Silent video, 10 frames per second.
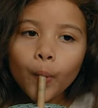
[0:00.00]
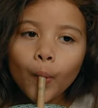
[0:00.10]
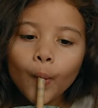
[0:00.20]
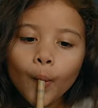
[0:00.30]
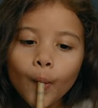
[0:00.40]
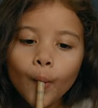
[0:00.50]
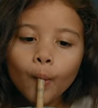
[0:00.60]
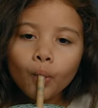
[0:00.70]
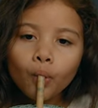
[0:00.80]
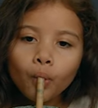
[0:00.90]

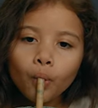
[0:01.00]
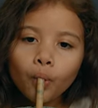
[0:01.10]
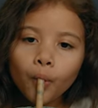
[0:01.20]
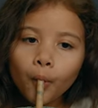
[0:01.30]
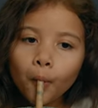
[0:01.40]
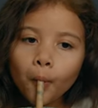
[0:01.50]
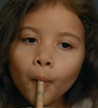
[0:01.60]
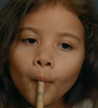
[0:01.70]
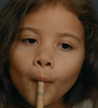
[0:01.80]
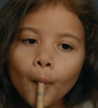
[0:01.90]

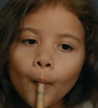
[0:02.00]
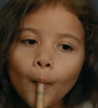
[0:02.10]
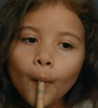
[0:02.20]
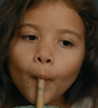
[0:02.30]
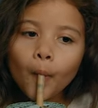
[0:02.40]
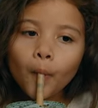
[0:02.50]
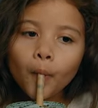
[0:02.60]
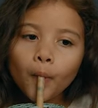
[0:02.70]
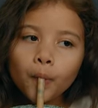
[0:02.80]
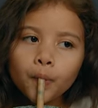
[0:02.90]

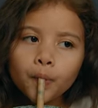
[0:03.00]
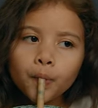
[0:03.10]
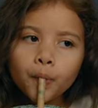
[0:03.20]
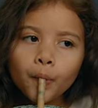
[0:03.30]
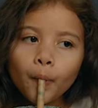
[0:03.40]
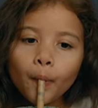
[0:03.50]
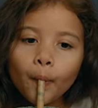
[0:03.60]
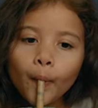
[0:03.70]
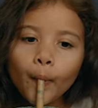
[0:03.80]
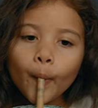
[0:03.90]
(not speaking)